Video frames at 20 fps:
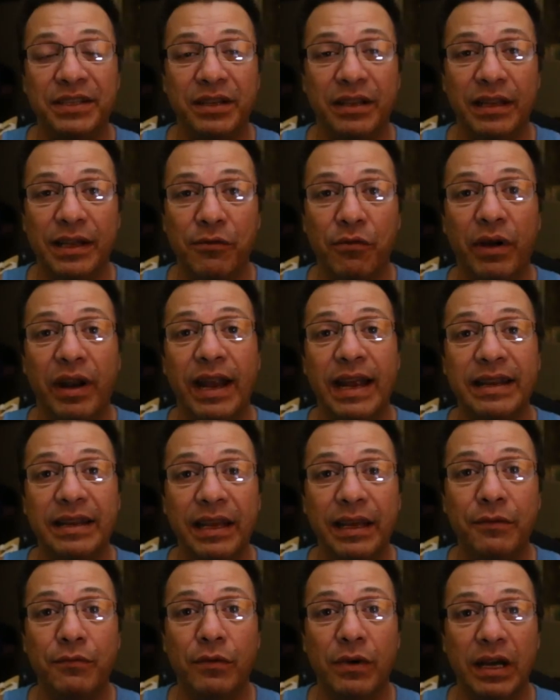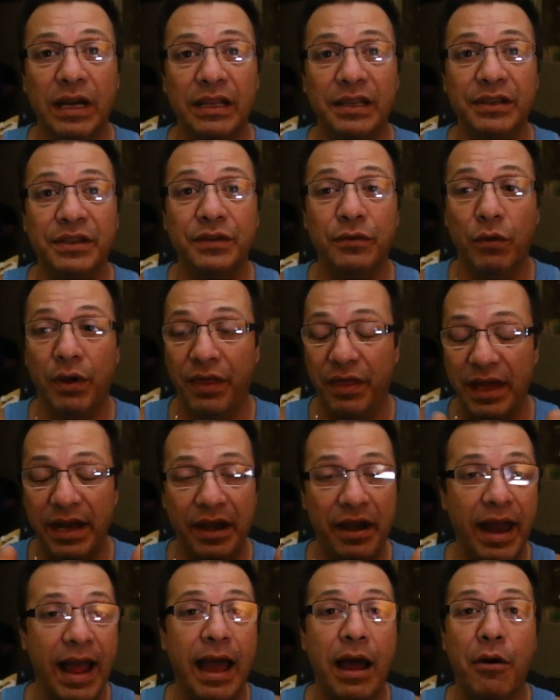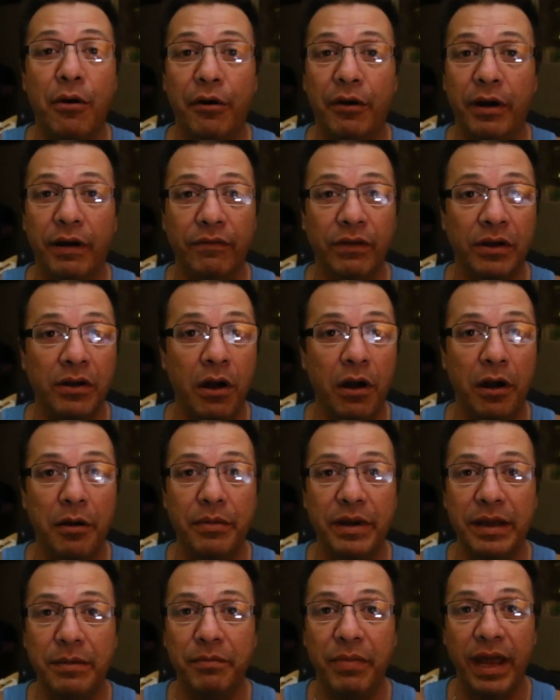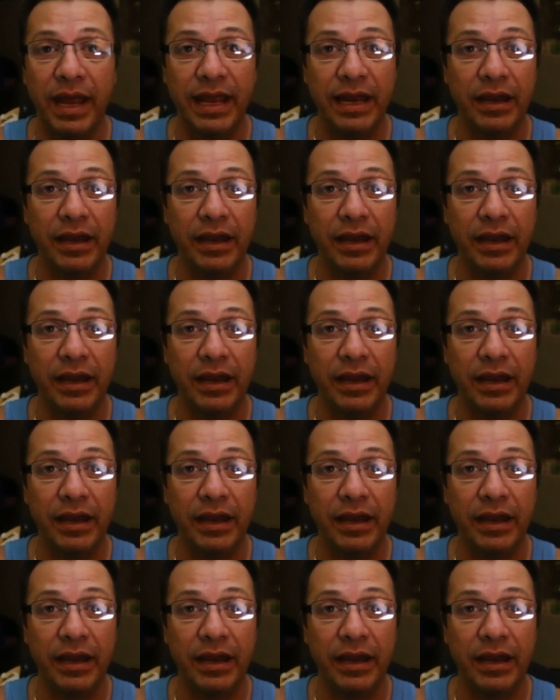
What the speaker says: I did was, within an hour of the car being painted,